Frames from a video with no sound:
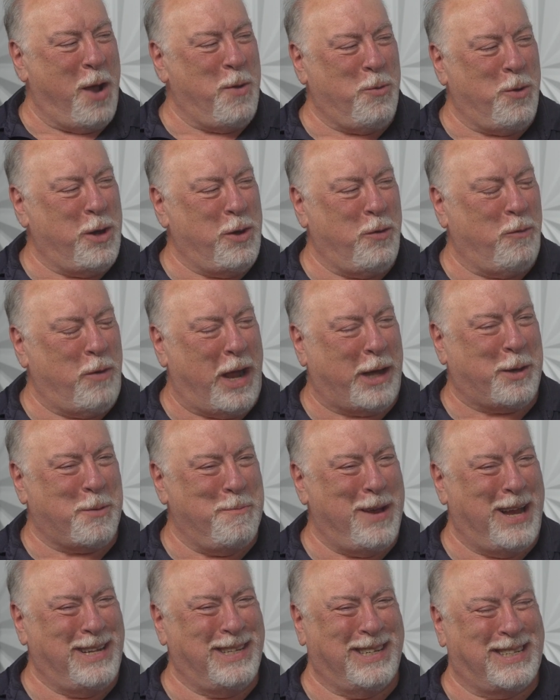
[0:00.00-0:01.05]
I wouldn't
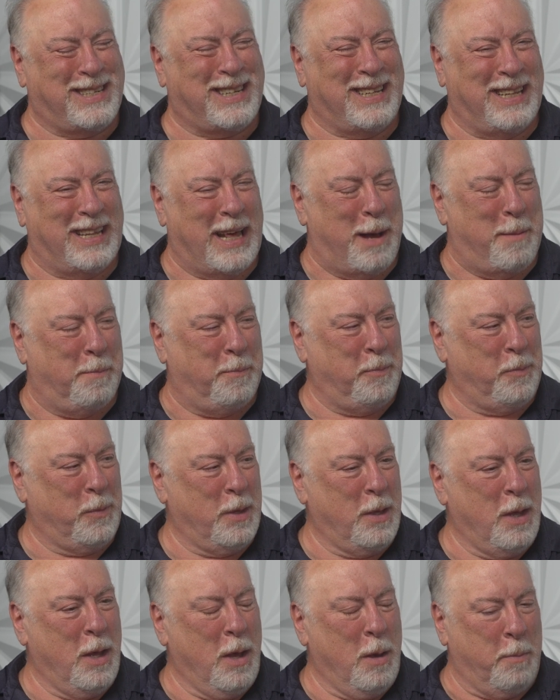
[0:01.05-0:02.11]
recommend it to them. Uh-huh.
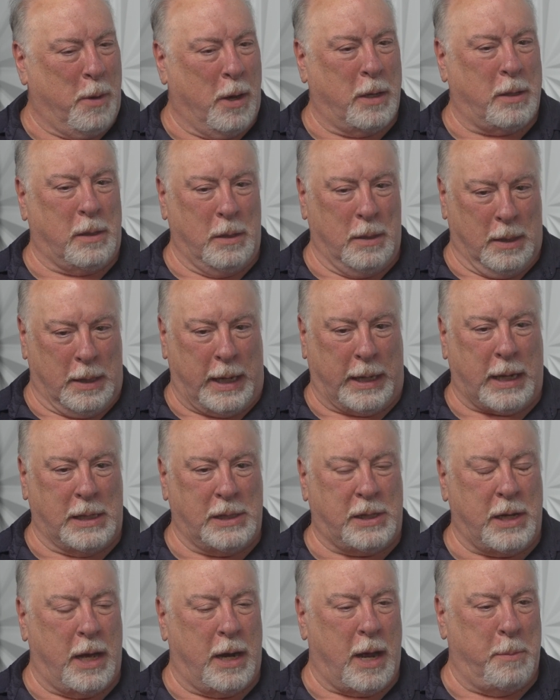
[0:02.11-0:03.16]
But like I
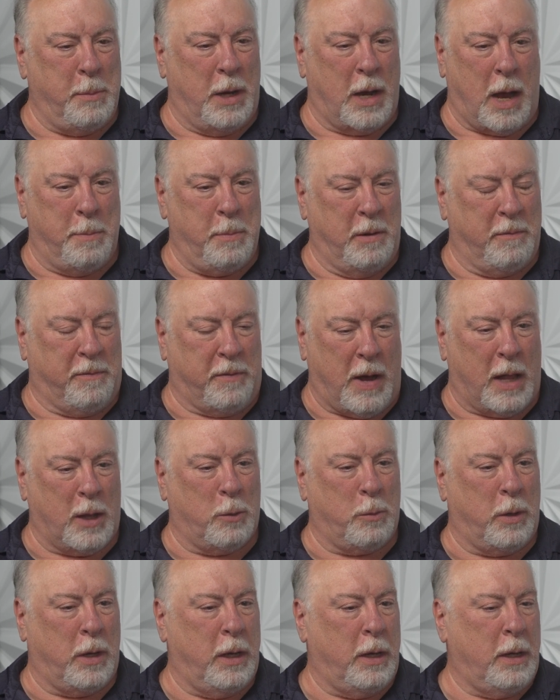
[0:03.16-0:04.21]
said, I mean, I've been
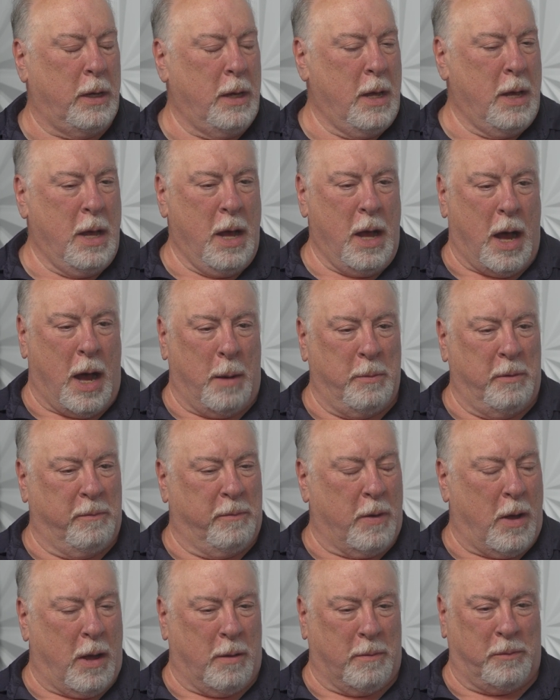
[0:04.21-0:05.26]
following it. I'm
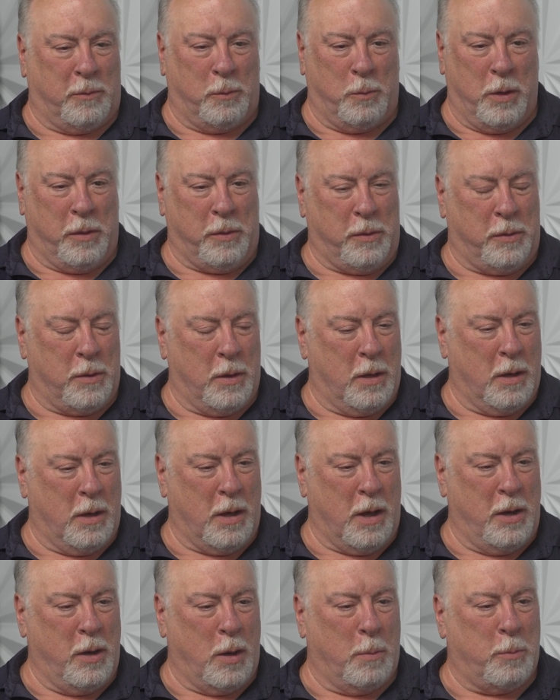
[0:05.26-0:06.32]
involved with
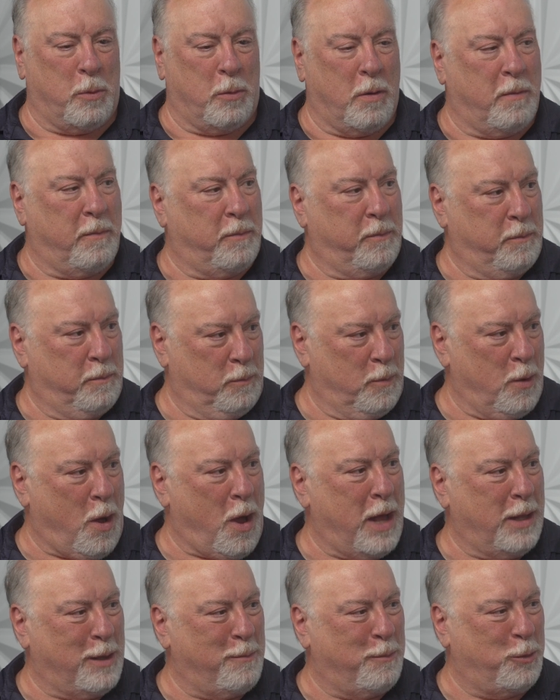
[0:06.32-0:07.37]
a number of
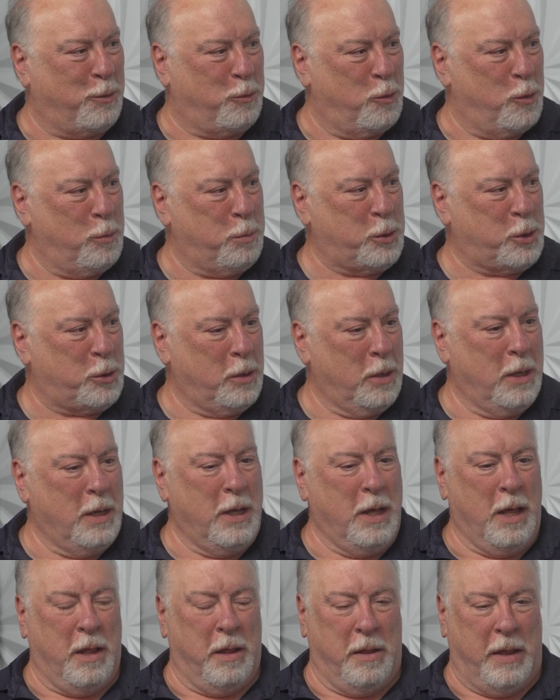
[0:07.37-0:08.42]
high-level groups
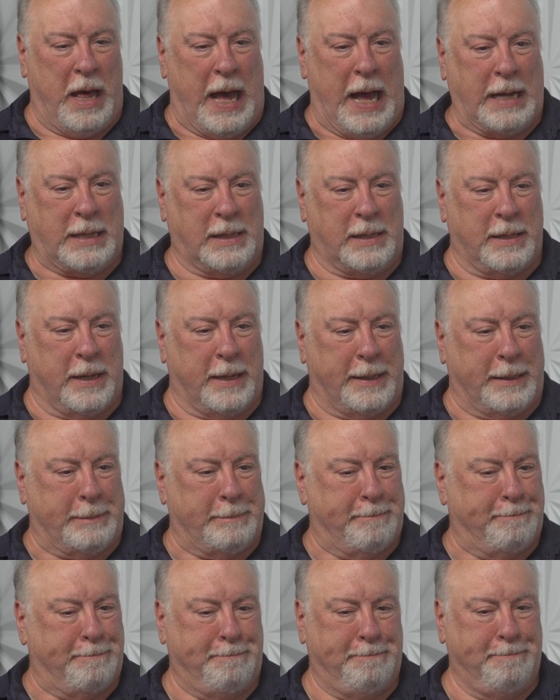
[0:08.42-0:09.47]
that
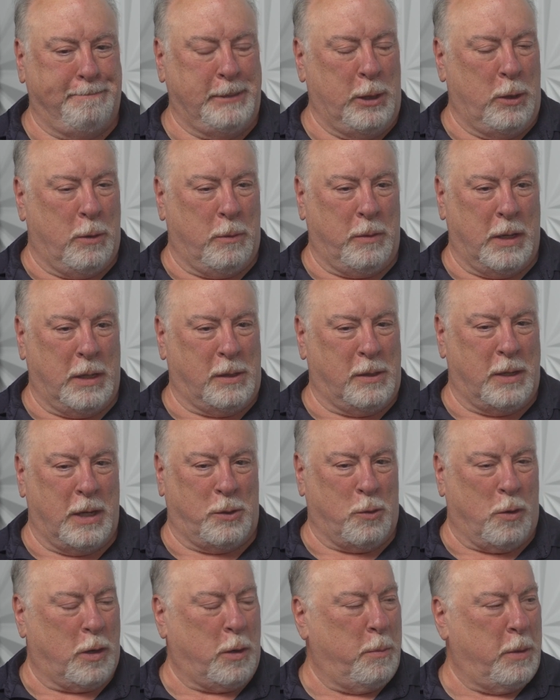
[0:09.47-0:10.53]
that
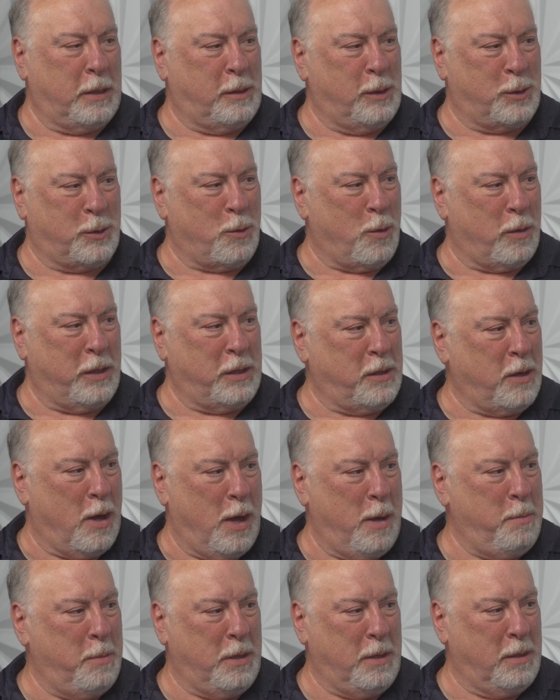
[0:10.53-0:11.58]
talk about this all the
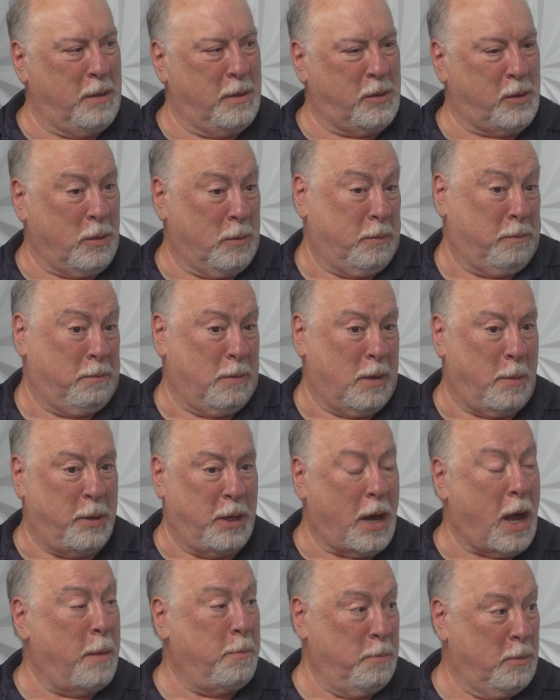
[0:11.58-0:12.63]
time, and so I
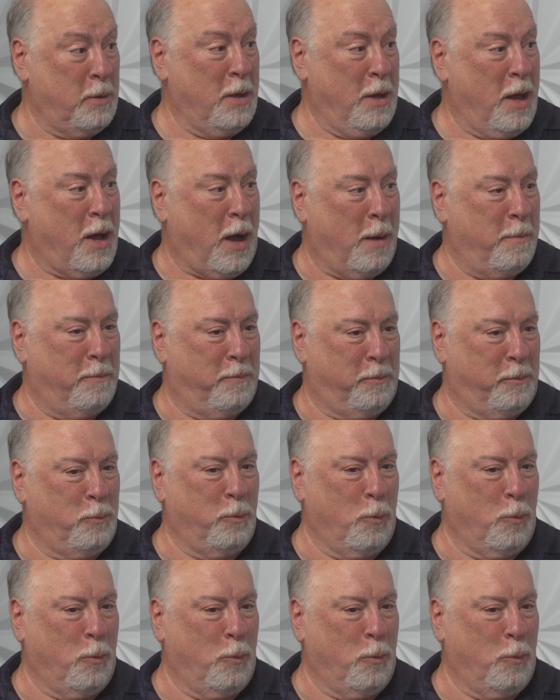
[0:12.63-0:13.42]
mean, I'm